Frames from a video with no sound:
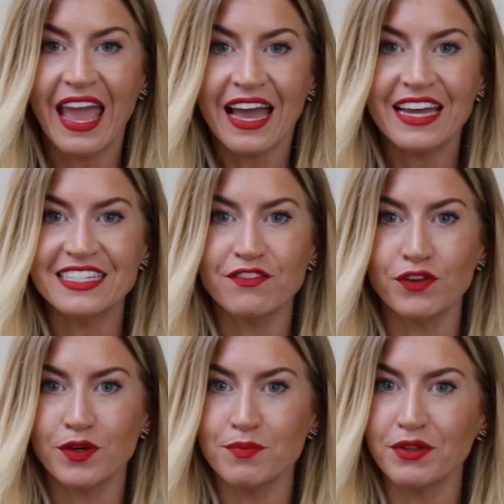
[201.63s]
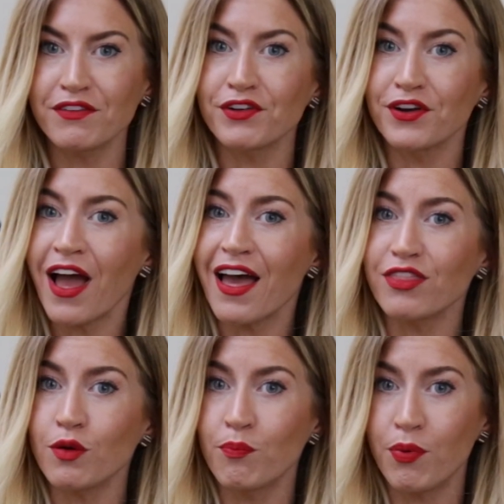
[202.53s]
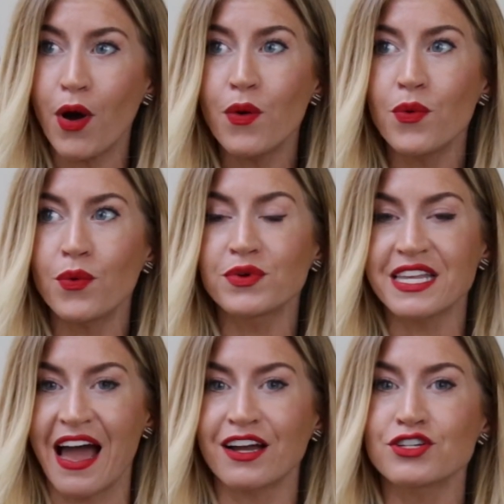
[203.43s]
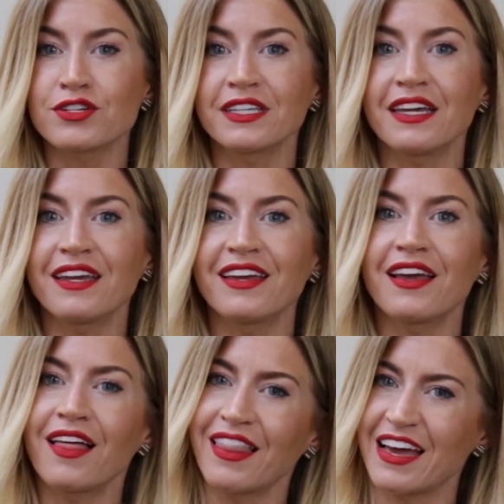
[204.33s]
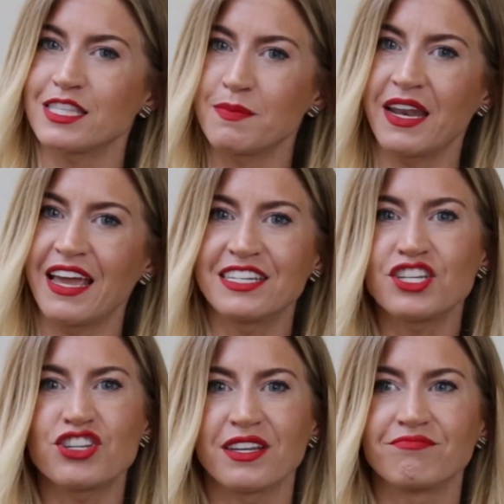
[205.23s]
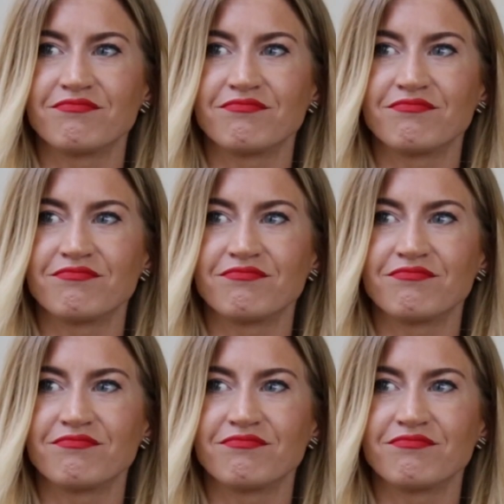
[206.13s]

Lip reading: And if you can believe it or not, the bow was actually a last-minute addition.